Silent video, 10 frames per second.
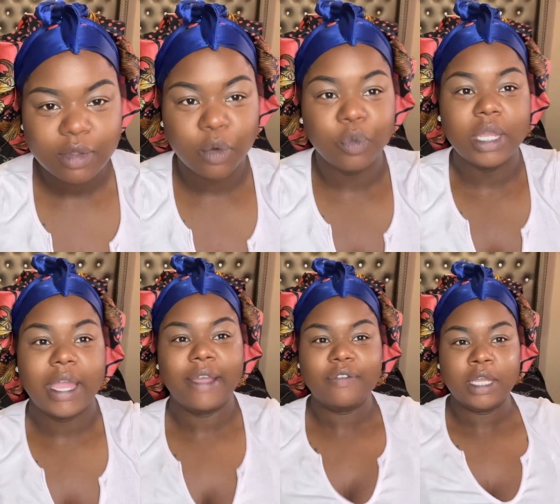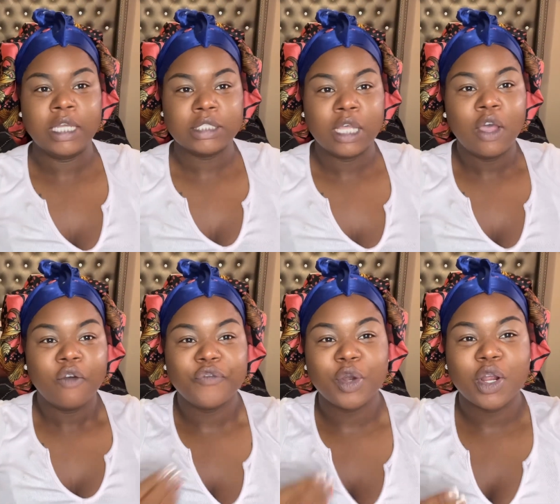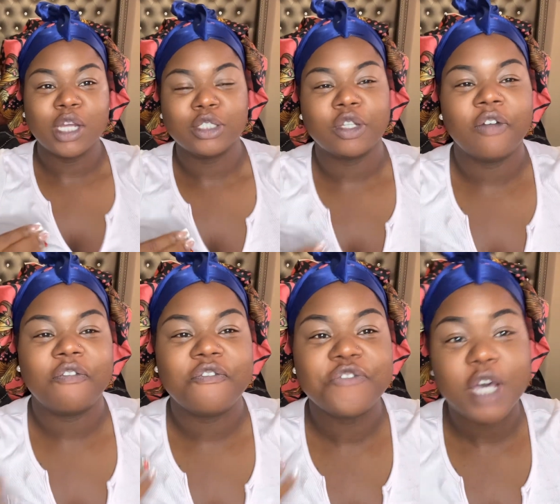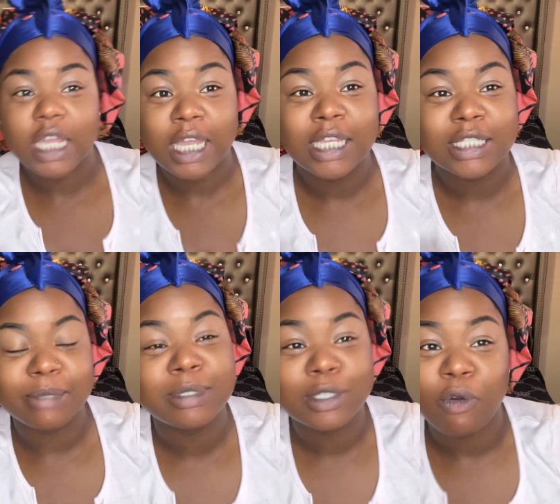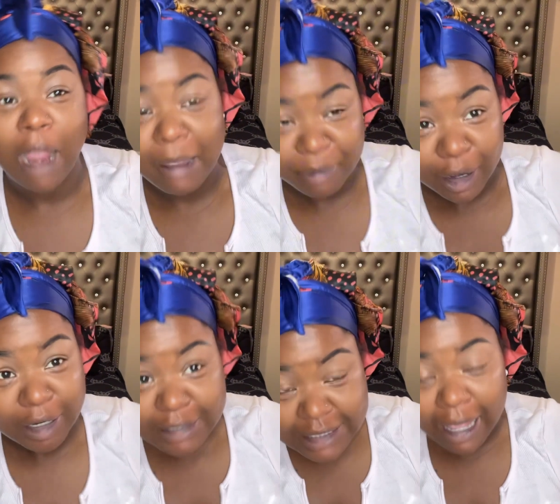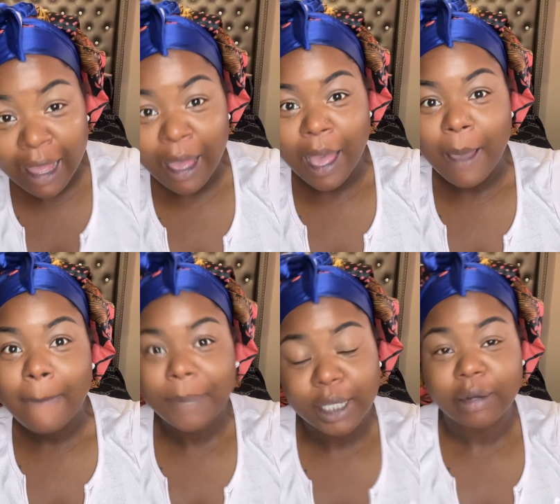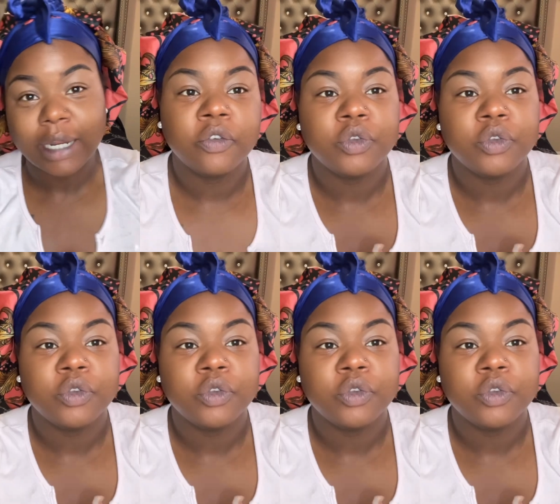We have hit 400 subscribers, period.